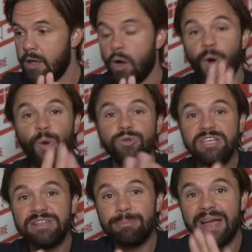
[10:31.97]

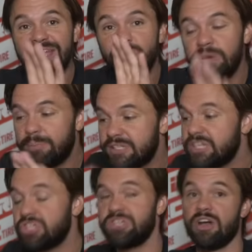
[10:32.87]
Holding the bike in one
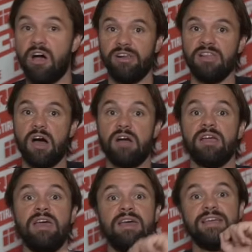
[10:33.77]
position on a
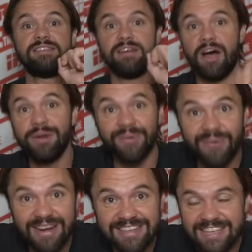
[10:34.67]
log is an
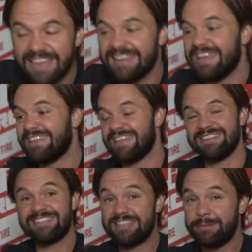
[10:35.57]
underrated technique
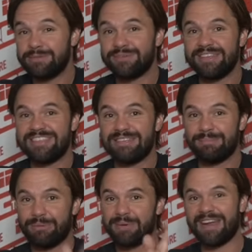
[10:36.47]
that seems really
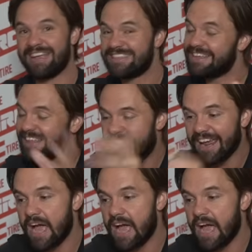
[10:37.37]
simple, but I see a lot of